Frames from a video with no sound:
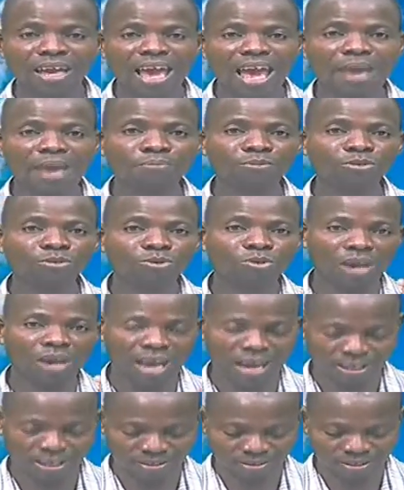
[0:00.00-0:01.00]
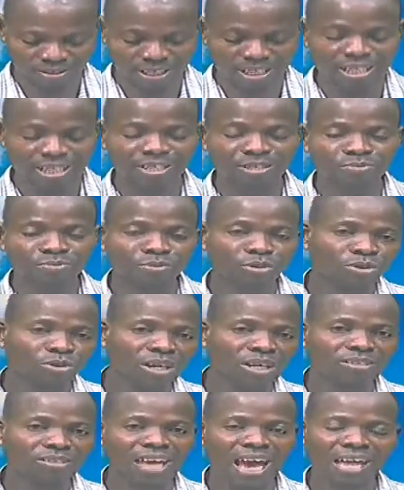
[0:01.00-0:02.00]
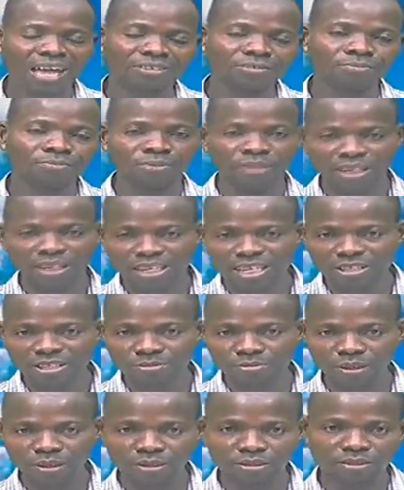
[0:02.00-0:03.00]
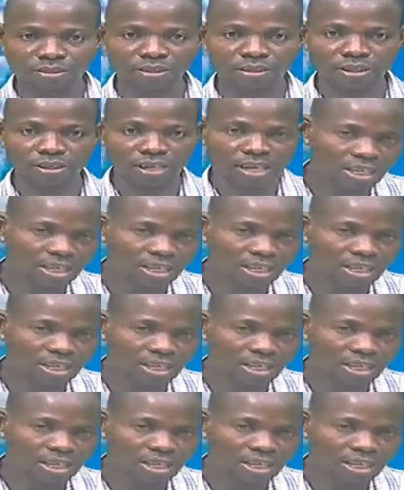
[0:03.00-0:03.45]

LITMUS is pronounced as litmus.